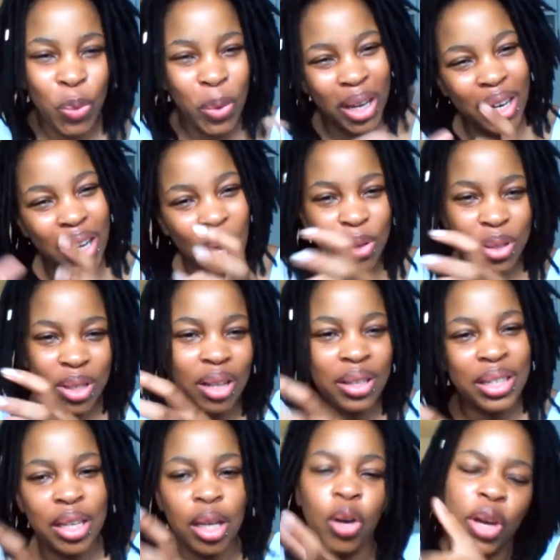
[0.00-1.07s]
we can now start
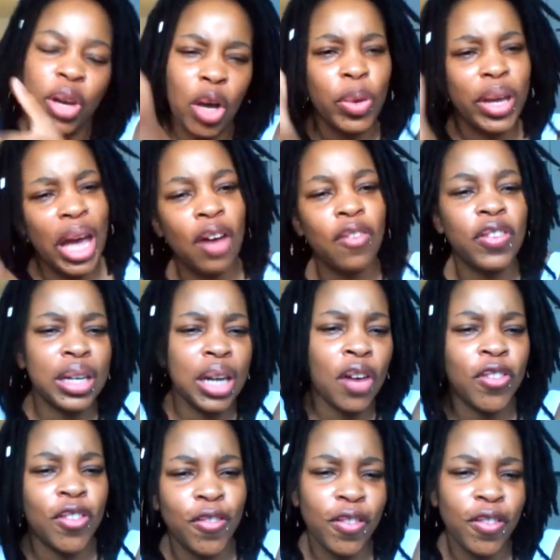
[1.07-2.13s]
seeing okay, we have enough
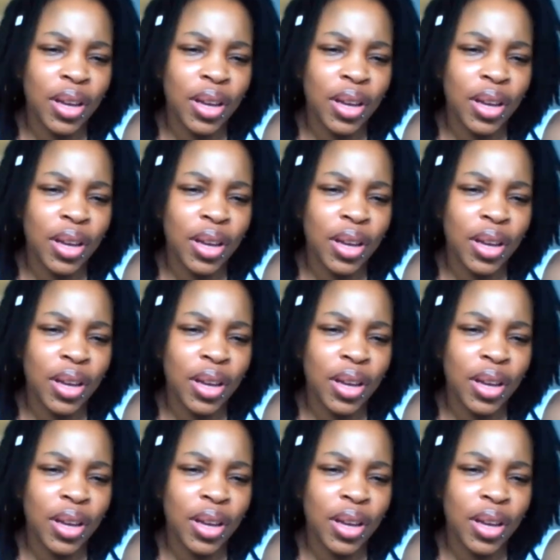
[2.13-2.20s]
of